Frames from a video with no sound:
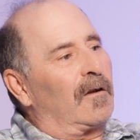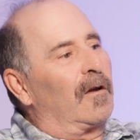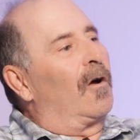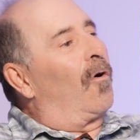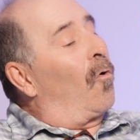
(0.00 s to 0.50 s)
to
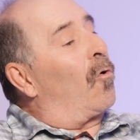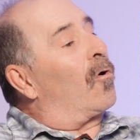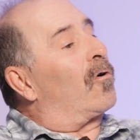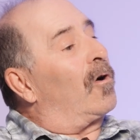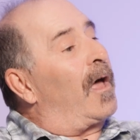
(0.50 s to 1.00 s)

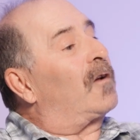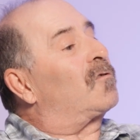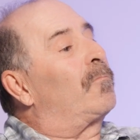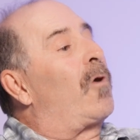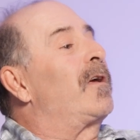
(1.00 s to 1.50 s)
order an
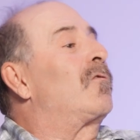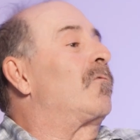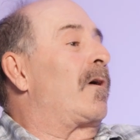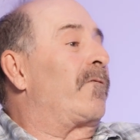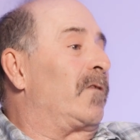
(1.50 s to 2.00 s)
extra bike
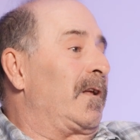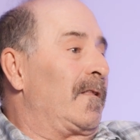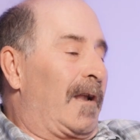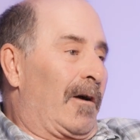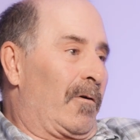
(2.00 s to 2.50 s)
with my
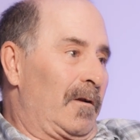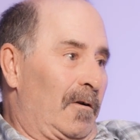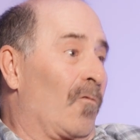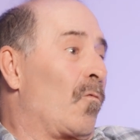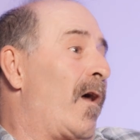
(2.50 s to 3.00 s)
fleet that I would,
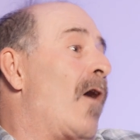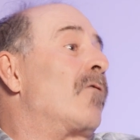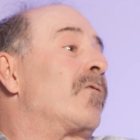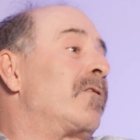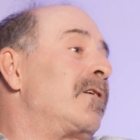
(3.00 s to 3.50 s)
rent
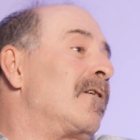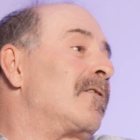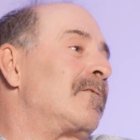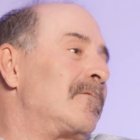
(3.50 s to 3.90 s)
out for the year.